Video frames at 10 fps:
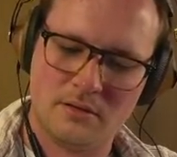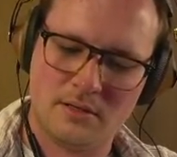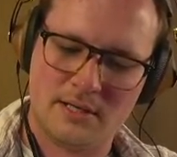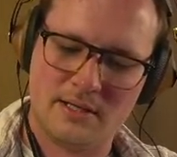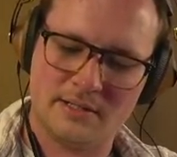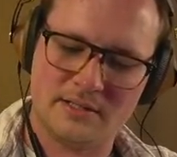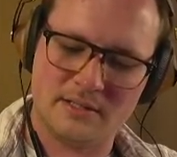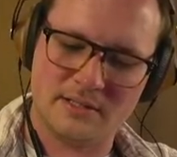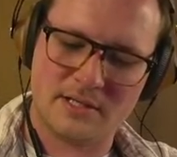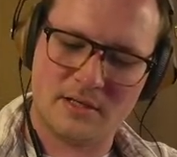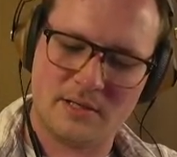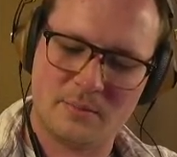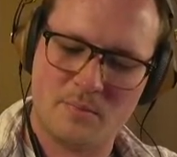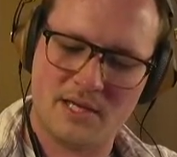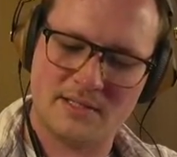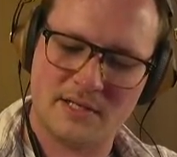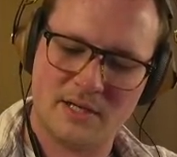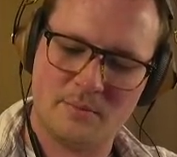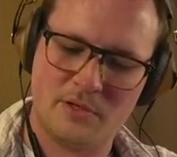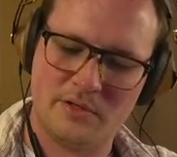I like to just kind of, like, mess it
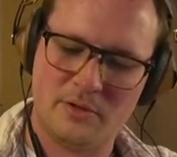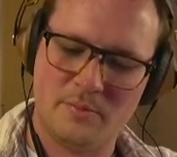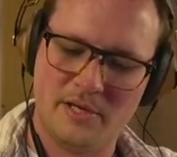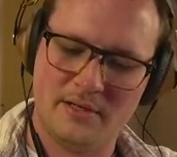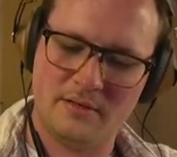up a little bit.